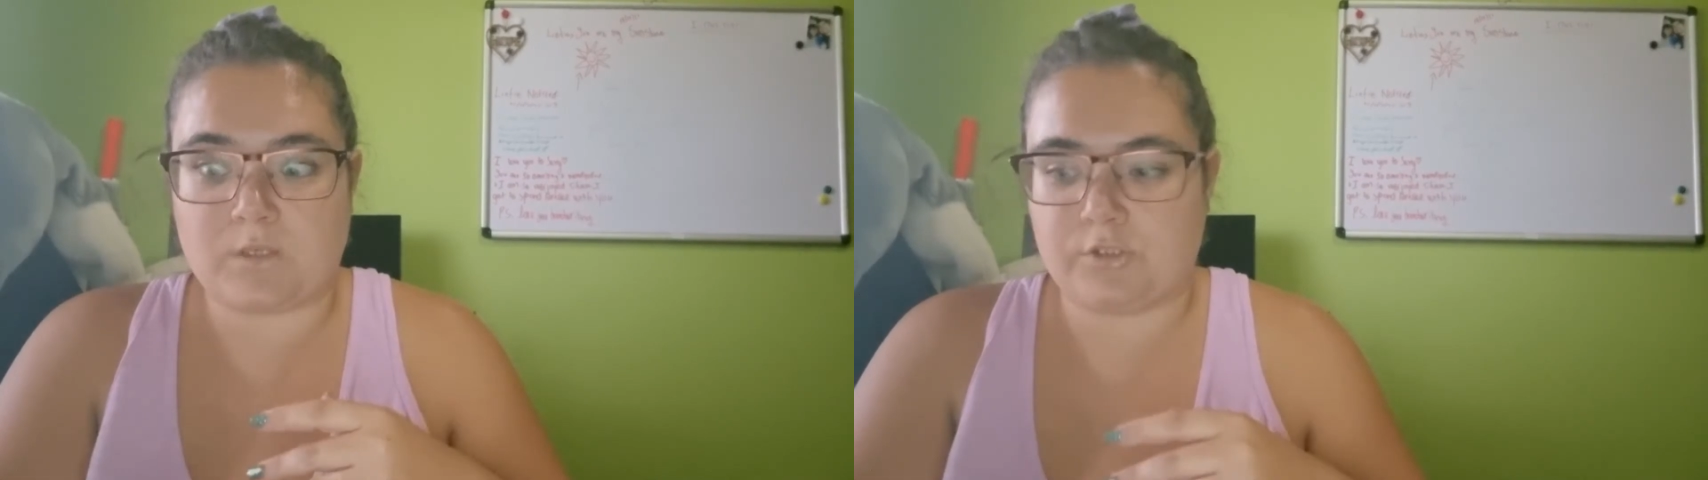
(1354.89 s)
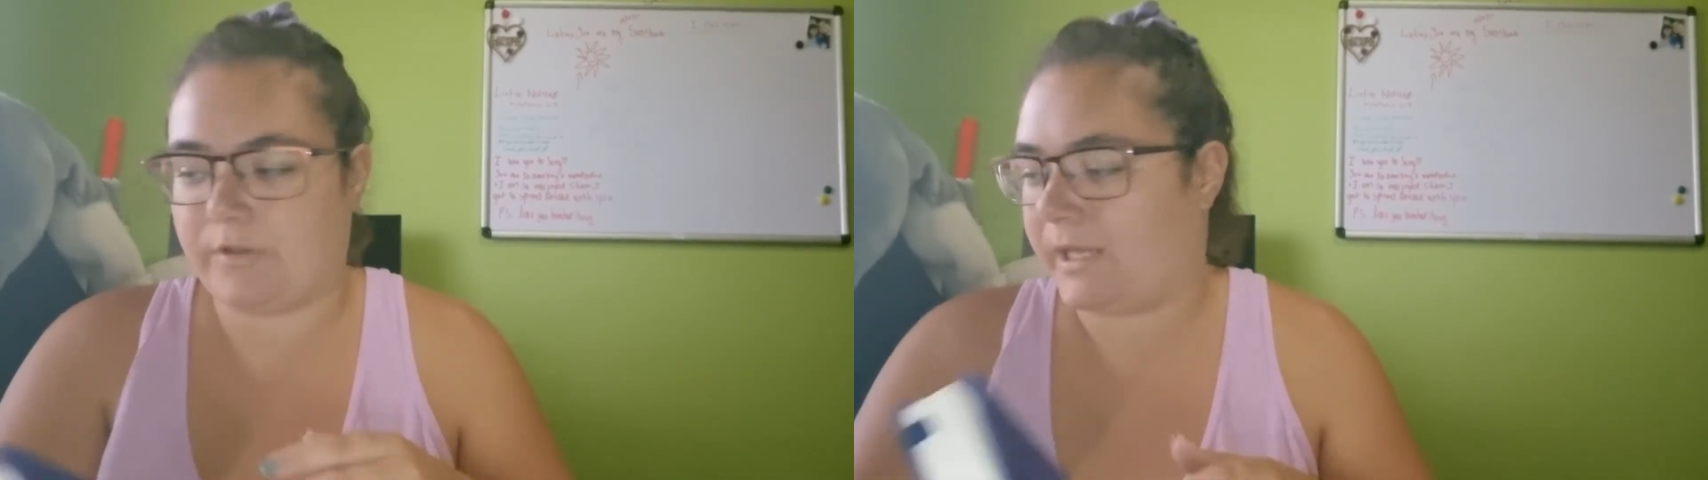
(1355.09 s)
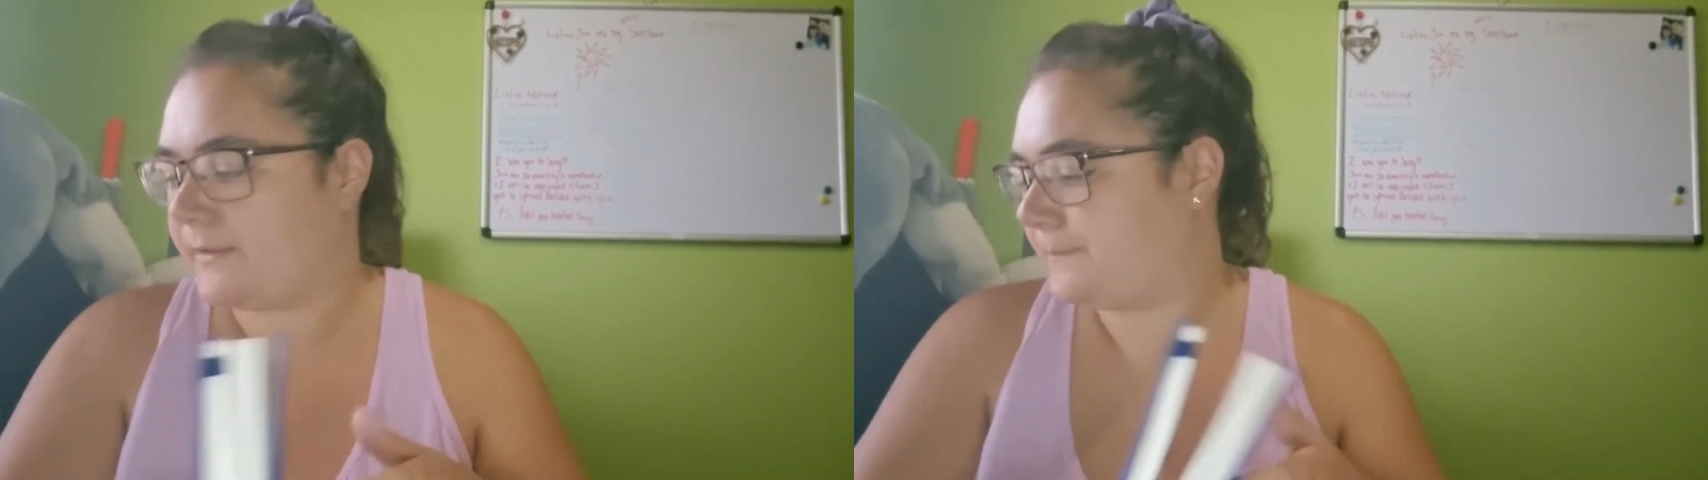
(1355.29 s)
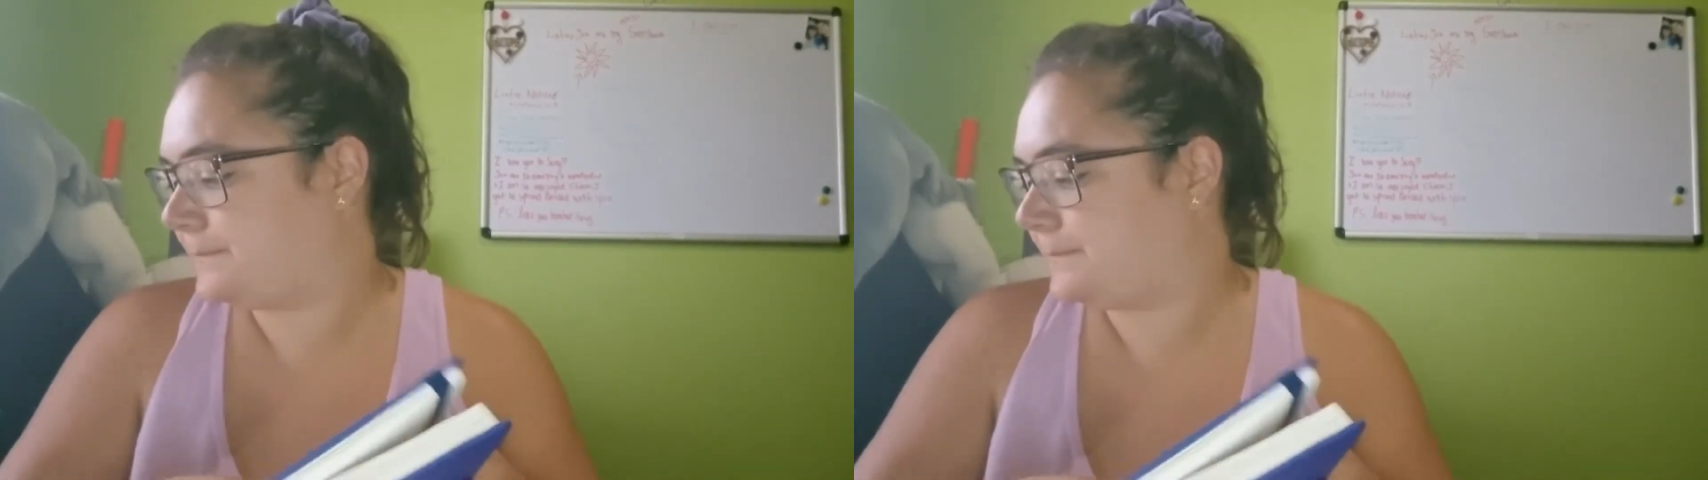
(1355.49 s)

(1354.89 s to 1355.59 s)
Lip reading: do that.